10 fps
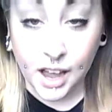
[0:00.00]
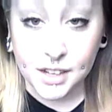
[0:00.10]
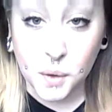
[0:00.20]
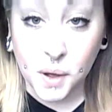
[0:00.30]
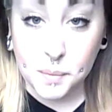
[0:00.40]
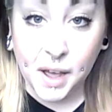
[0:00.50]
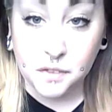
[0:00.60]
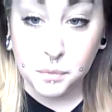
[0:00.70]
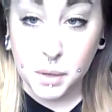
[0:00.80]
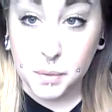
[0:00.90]
And it's quite
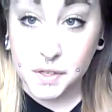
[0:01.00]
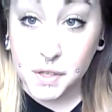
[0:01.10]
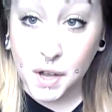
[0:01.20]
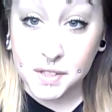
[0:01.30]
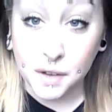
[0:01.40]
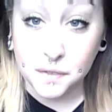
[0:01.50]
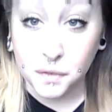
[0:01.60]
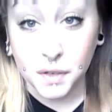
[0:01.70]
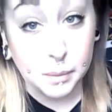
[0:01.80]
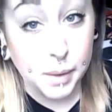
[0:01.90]
bad for me because I
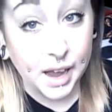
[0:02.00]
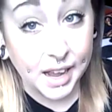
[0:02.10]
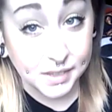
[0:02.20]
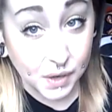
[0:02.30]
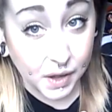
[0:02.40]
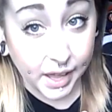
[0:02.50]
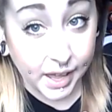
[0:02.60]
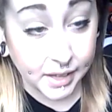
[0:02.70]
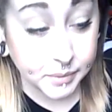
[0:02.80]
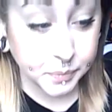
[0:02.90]
suffer really bad
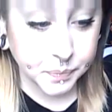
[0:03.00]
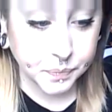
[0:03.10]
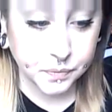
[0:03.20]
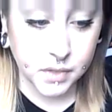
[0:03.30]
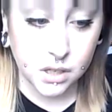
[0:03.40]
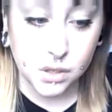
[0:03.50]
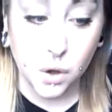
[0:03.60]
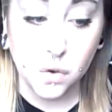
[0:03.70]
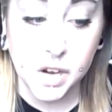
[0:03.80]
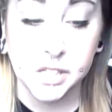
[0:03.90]
anxiety. So
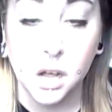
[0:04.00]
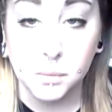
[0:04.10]
already